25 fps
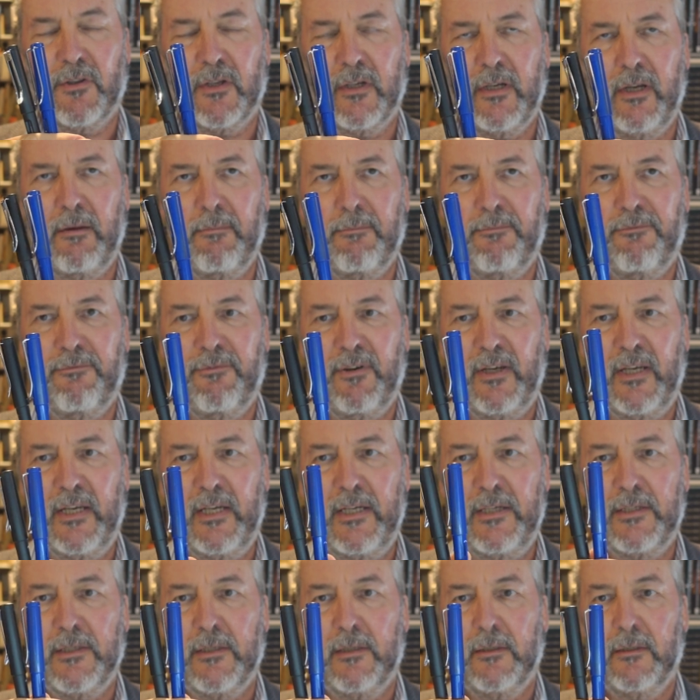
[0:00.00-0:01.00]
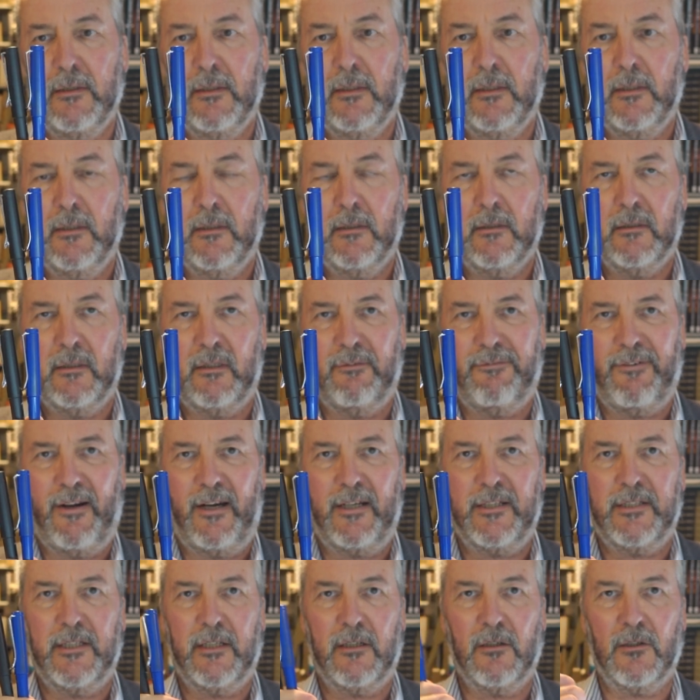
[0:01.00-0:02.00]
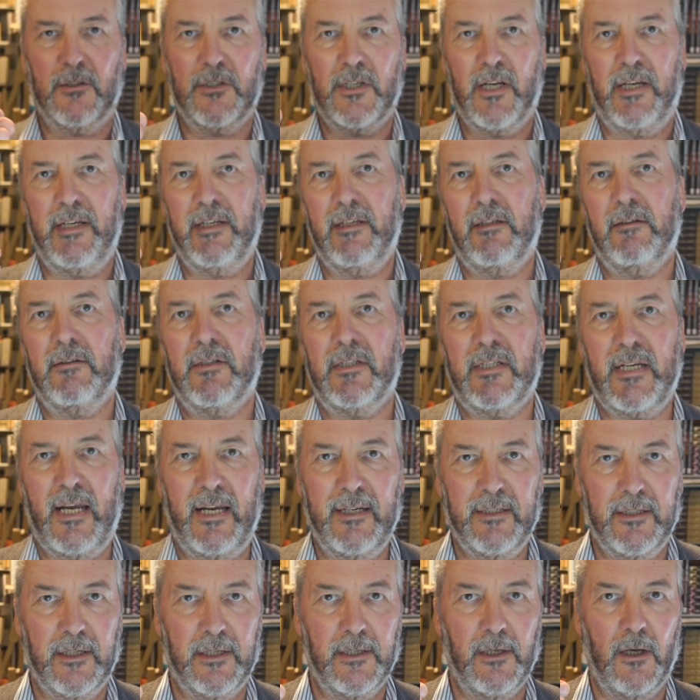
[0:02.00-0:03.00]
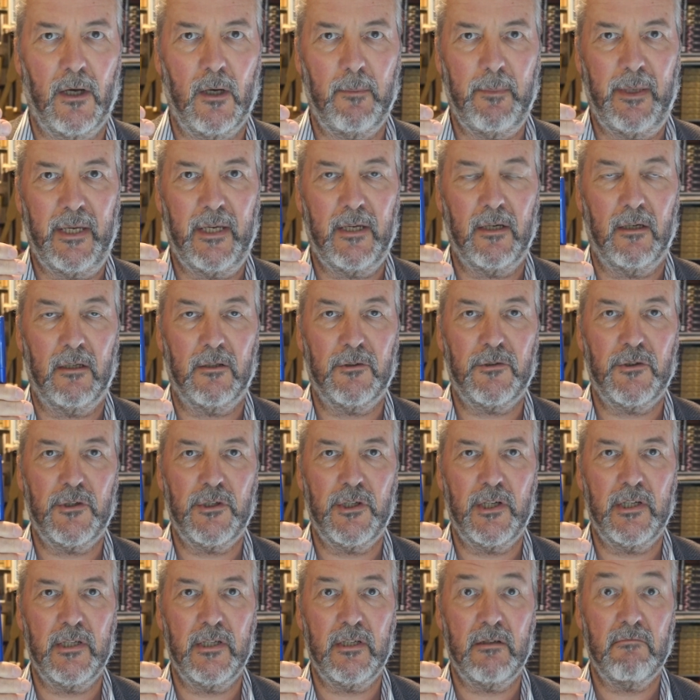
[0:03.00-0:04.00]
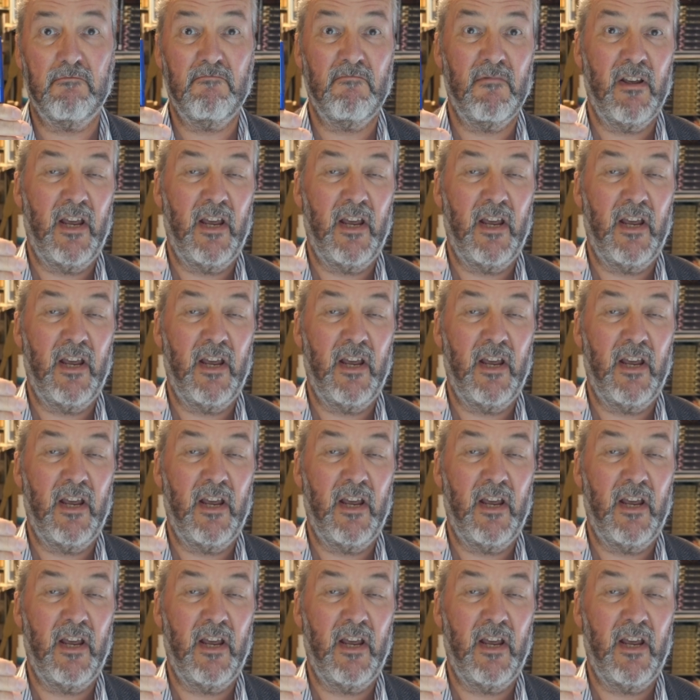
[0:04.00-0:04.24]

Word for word: the nib feed, the fact it'll take standard Lamy cartridges,